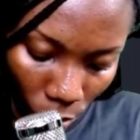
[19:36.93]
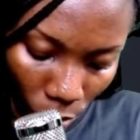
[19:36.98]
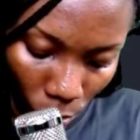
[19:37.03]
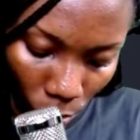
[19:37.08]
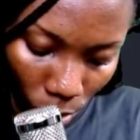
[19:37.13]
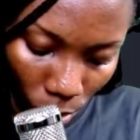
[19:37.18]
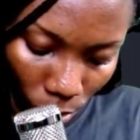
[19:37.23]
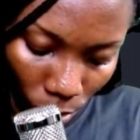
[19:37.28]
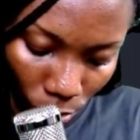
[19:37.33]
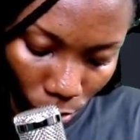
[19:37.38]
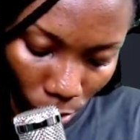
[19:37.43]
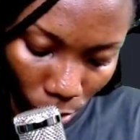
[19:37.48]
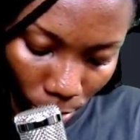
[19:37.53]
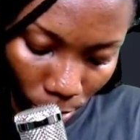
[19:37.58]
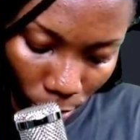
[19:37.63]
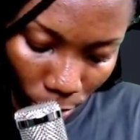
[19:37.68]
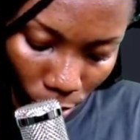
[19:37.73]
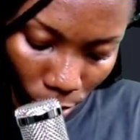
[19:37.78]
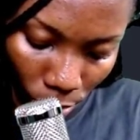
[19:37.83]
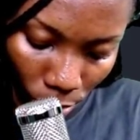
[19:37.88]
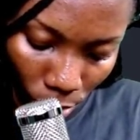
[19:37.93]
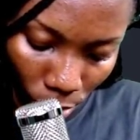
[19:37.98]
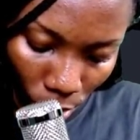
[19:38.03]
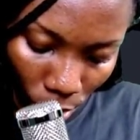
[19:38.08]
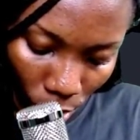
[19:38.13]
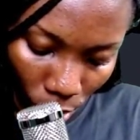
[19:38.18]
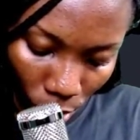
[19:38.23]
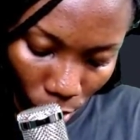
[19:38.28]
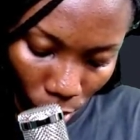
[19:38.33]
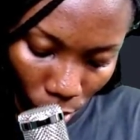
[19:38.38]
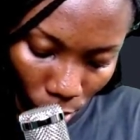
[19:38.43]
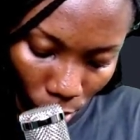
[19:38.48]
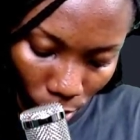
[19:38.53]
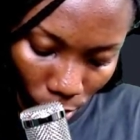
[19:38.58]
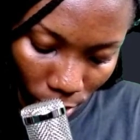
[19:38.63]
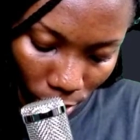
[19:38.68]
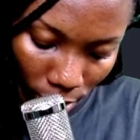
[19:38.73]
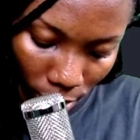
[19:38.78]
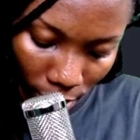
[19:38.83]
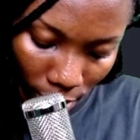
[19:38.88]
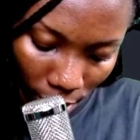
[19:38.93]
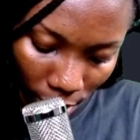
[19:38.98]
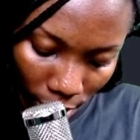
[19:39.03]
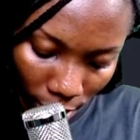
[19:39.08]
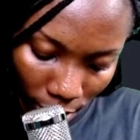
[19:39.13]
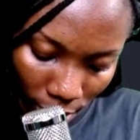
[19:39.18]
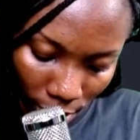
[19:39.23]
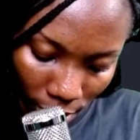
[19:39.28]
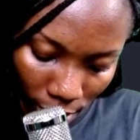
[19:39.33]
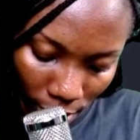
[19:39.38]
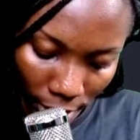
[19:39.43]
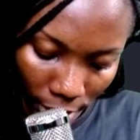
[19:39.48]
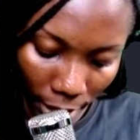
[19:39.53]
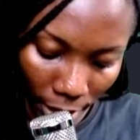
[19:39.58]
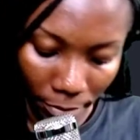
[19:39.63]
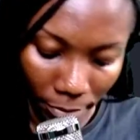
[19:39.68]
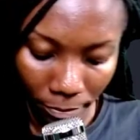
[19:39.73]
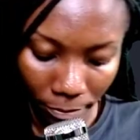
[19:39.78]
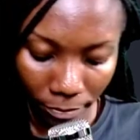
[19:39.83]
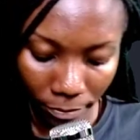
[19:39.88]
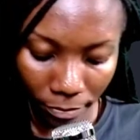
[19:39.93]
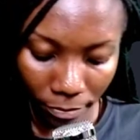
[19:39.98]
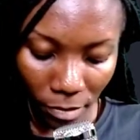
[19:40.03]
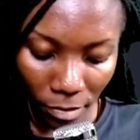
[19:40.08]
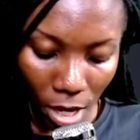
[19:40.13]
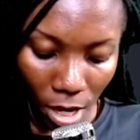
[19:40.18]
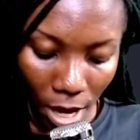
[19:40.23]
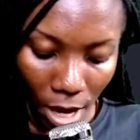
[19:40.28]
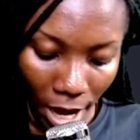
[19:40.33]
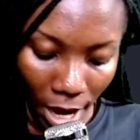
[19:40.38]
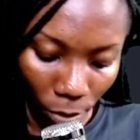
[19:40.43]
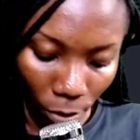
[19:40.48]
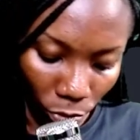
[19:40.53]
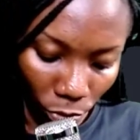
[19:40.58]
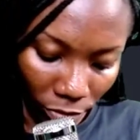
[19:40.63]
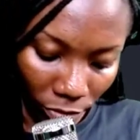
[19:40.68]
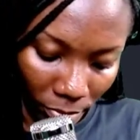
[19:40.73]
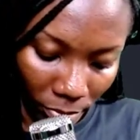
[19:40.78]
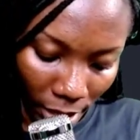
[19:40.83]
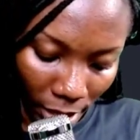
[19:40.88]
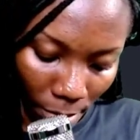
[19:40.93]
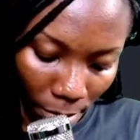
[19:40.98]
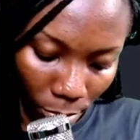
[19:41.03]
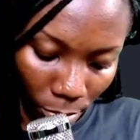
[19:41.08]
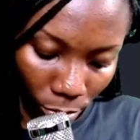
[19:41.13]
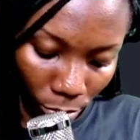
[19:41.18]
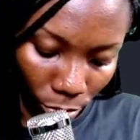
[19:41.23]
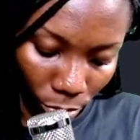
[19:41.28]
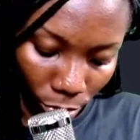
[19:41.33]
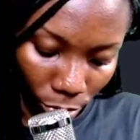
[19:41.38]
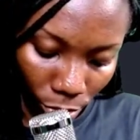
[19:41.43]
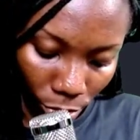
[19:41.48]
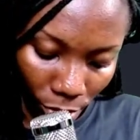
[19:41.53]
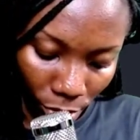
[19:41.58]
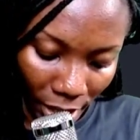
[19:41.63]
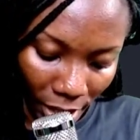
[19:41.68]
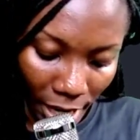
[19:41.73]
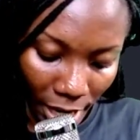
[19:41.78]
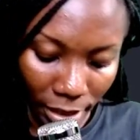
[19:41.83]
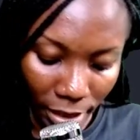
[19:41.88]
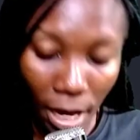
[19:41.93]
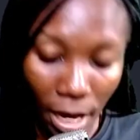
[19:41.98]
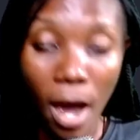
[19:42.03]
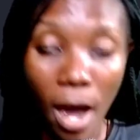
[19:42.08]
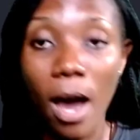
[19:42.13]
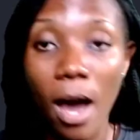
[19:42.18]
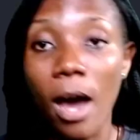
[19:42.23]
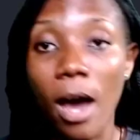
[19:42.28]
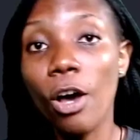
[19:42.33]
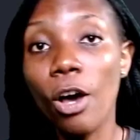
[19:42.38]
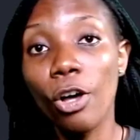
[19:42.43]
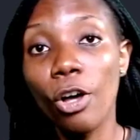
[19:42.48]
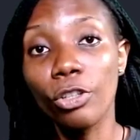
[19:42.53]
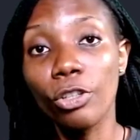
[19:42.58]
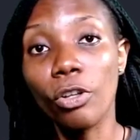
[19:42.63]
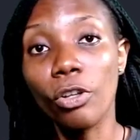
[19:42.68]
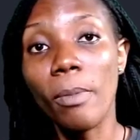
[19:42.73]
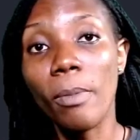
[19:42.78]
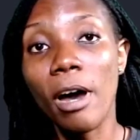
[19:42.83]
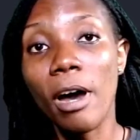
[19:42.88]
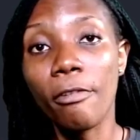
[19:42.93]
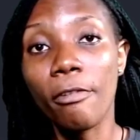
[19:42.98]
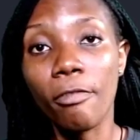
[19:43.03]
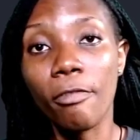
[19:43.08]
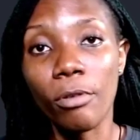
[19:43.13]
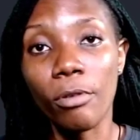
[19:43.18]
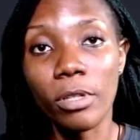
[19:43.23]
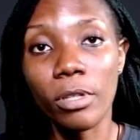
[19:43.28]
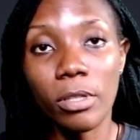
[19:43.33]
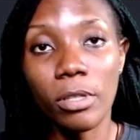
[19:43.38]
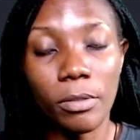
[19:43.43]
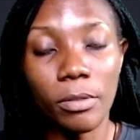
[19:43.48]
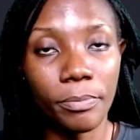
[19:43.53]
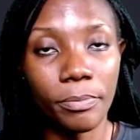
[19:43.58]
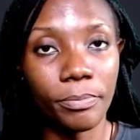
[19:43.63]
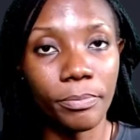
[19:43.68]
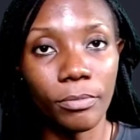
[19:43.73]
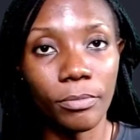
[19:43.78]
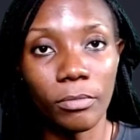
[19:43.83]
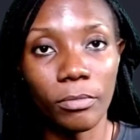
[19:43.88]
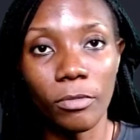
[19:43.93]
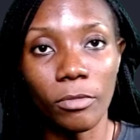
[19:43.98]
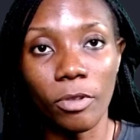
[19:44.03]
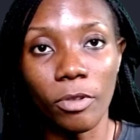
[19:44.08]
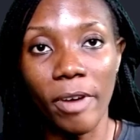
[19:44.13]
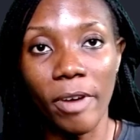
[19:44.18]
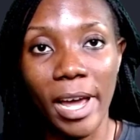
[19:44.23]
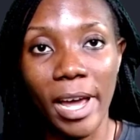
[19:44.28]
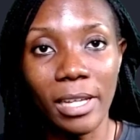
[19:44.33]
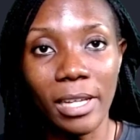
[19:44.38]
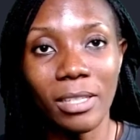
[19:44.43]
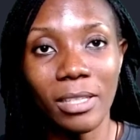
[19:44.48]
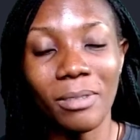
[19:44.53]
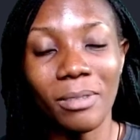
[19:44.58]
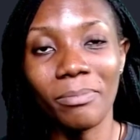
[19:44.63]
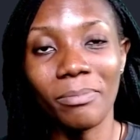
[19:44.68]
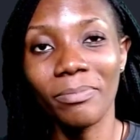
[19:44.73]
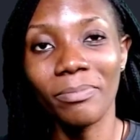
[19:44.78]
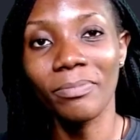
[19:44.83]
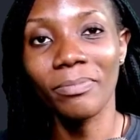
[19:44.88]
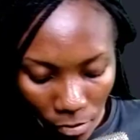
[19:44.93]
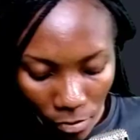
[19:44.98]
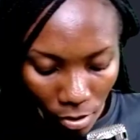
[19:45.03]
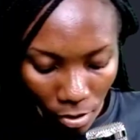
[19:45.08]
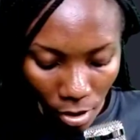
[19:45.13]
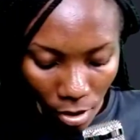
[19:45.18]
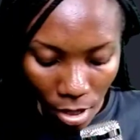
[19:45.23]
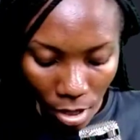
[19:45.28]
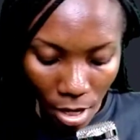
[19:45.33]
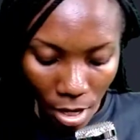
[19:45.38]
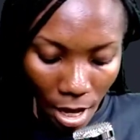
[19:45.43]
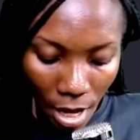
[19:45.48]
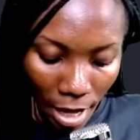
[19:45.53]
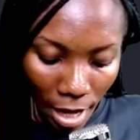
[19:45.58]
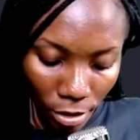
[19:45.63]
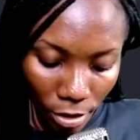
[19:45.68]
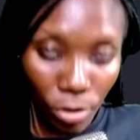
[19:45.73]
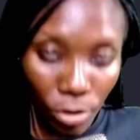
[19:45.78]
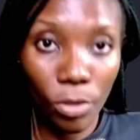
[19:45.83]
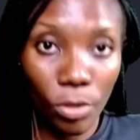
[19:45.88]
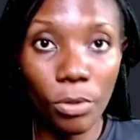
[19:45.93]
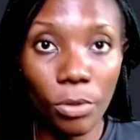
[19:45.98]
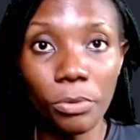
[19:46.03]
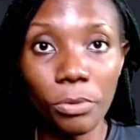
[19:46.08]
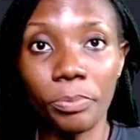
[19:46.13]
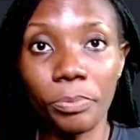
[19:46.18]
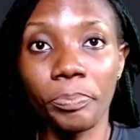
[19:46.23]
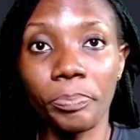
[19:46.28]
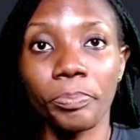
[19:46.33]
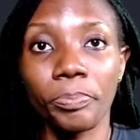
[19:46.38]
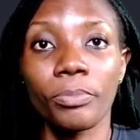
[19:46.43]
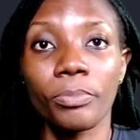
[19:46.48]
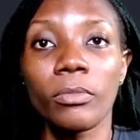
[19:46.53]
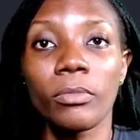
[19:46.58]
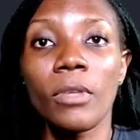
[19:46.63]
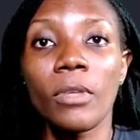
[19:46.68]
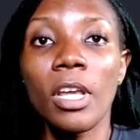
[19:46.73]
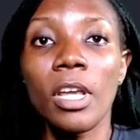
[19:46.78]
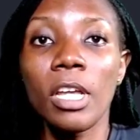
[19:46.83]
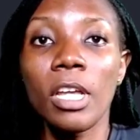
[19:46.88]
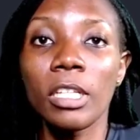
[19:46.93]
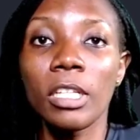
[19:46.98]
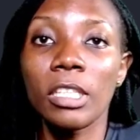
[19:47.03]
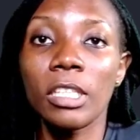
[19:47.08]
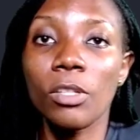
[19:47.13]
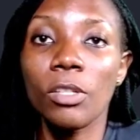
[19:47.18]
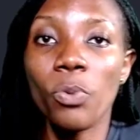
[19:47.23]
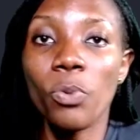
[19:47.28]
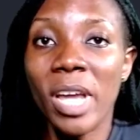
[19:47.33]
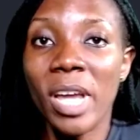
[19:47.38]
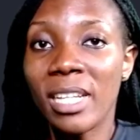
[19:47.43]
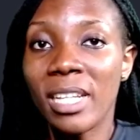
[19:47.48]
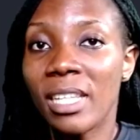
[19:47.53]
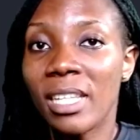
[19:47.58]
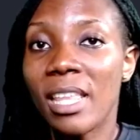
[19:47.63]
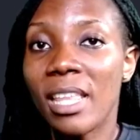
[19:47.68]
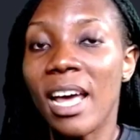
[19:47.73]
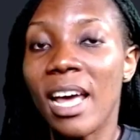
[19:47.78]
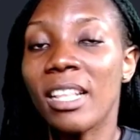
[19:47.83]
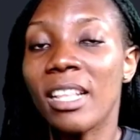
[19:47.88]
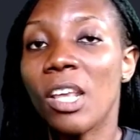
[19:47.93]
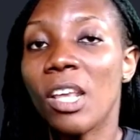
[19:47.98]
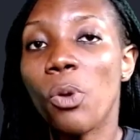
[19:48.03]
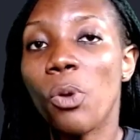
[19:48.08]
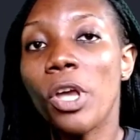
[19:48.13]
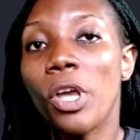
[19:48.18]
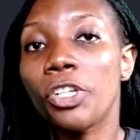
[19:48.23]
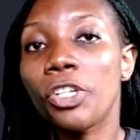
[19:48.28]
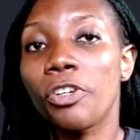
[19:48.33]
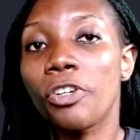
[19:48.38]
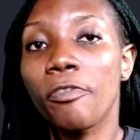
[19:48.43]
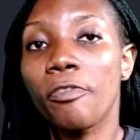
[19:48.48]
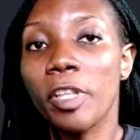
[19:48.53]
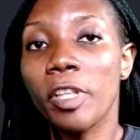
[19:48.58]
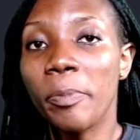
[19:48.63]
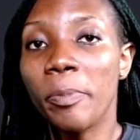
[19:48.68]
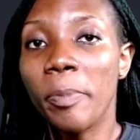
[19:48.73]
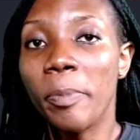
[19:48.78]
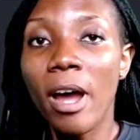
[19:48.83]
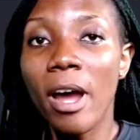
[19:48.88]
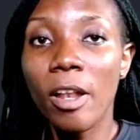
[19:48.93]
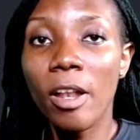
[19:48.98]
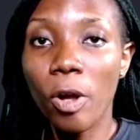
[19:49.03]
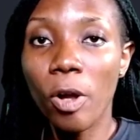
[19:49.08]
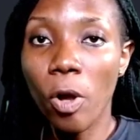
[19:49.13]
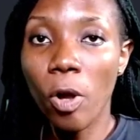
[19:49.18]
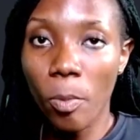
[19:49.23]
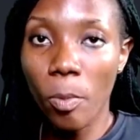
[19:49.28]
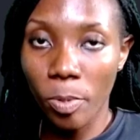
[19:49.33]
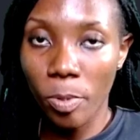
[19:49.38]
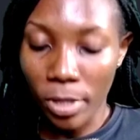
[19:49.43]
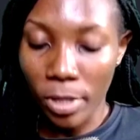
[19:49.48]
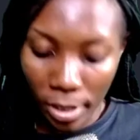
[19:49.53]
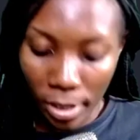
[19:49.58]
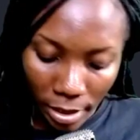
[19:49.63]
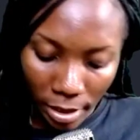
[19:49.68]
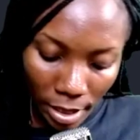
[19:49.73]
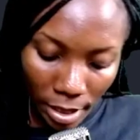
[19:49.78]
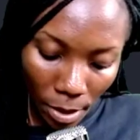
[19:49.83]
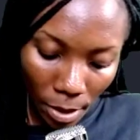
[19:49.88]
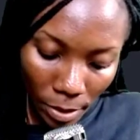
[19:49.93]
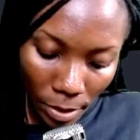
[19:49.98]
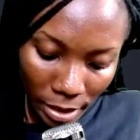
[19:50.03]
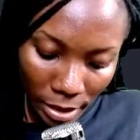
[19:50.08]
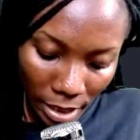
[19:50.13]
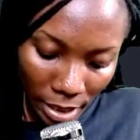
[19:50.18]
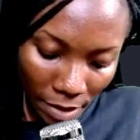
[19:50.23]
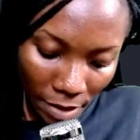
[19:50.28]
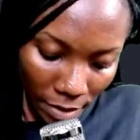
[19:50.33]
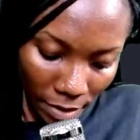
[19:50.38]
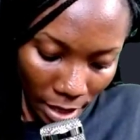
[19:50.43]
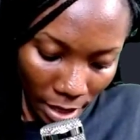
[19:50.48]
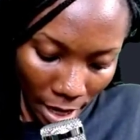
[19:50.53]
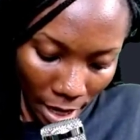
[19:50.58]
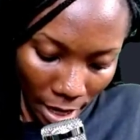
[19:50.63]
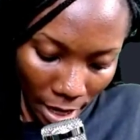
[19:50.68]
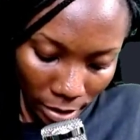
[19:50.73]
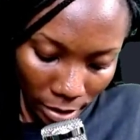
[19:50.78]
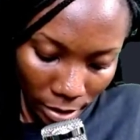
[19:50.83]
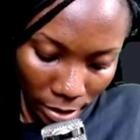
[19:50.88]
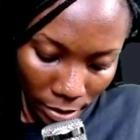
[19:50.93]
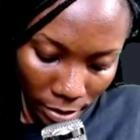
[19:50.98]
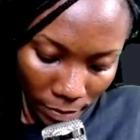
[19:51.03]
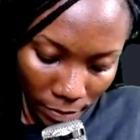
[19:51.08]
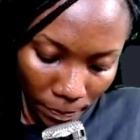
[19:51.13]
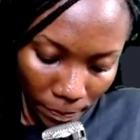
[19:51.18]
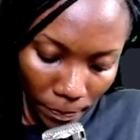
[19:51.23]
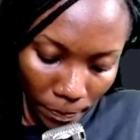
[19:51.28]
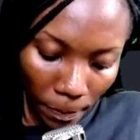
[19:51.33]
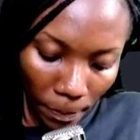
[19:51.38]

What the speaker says: equal W cos theta. And we've been able to get our normal force. Alright? And so we can say that the equation for the parallel components now is given as